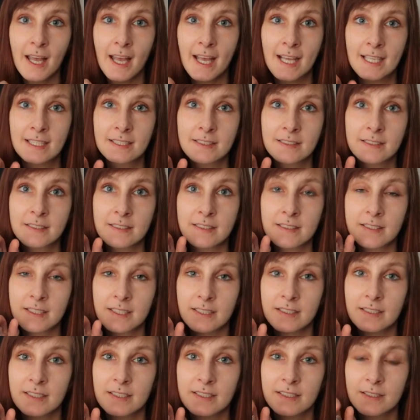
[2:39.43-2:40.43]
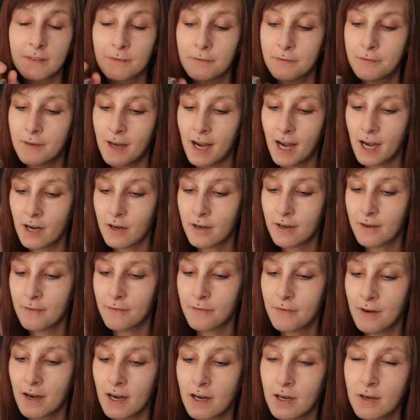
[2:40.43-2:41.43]
and this is a very,
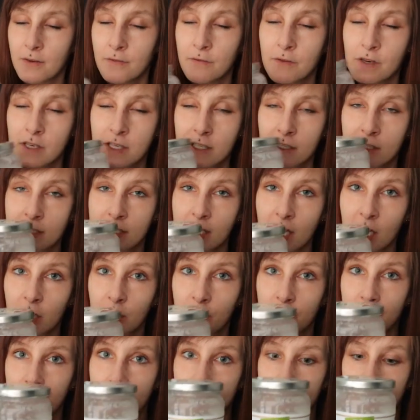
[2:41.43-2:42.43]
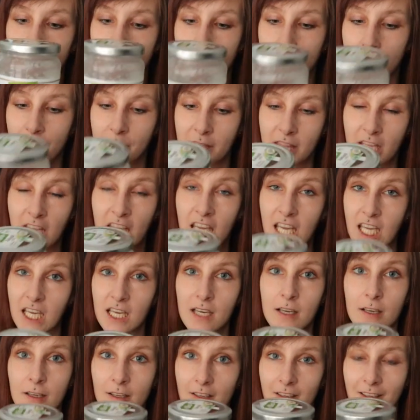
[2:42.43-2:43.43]
very versatile
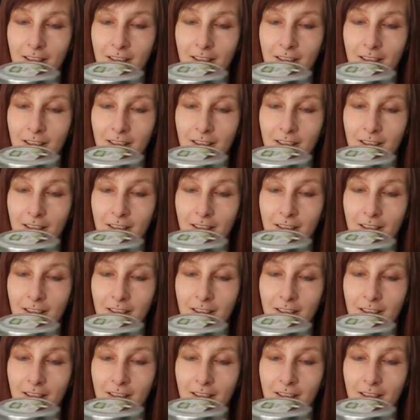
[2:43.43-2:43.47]
thing,